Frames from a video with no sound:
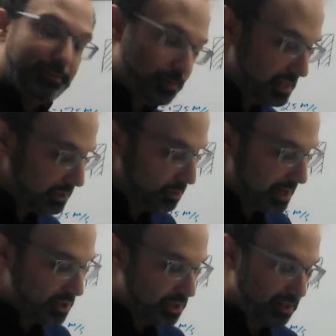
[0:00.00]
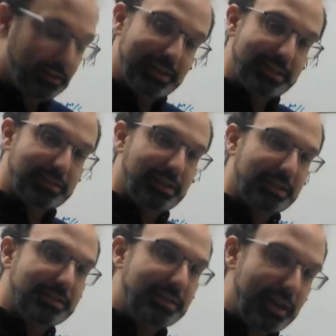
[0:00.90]
This question is an
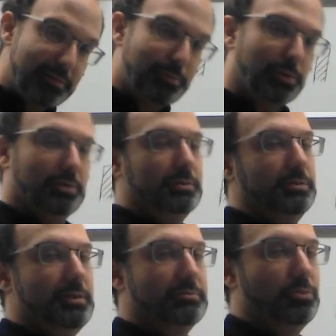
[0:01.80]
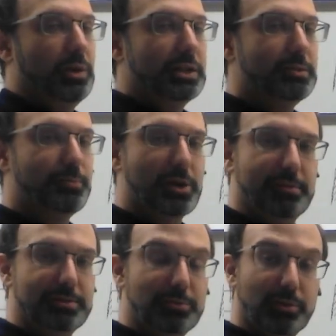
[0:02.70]
example of one of the
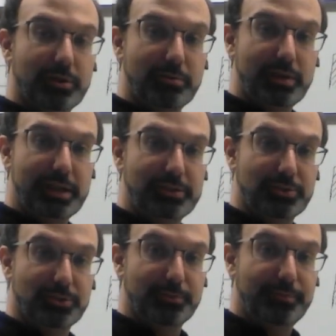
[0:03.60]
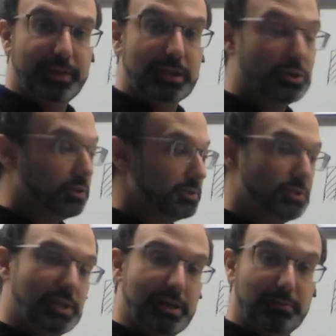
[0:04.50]
problems that we're going to run into, and you're going to
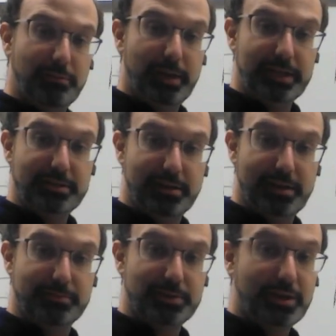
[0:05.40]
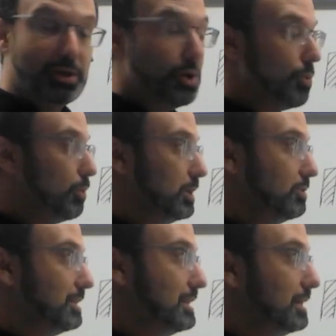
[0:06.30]
see it many times. When
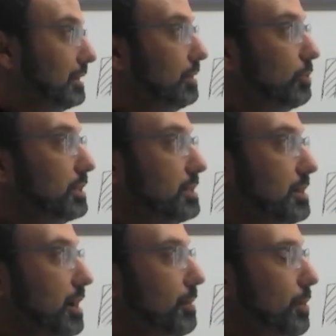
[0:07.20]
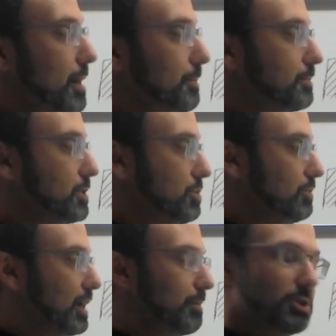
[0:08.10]
you're dealing with these kind of problems, you've
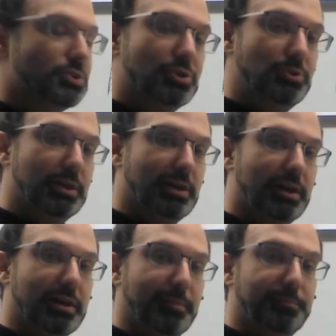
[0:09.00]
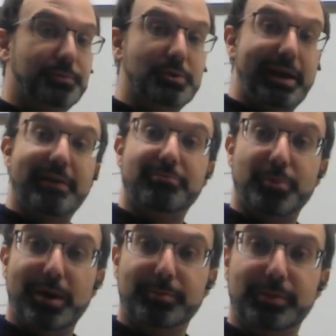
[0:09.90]
got to make sure you cut up the graph
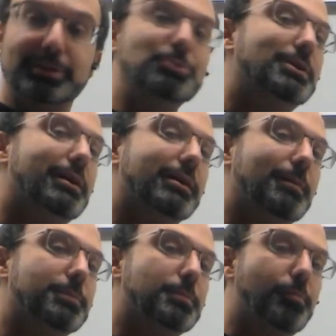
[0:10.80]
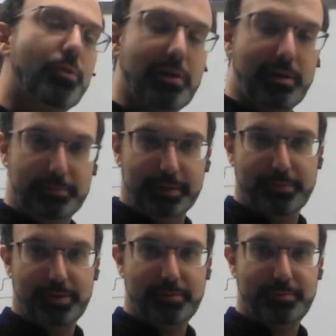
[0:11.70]
properly. You cut up the
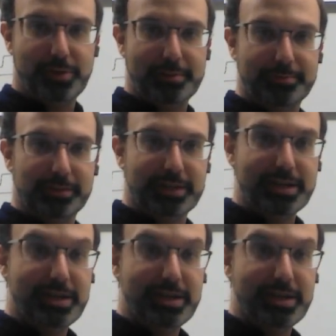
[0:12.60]
problem properly.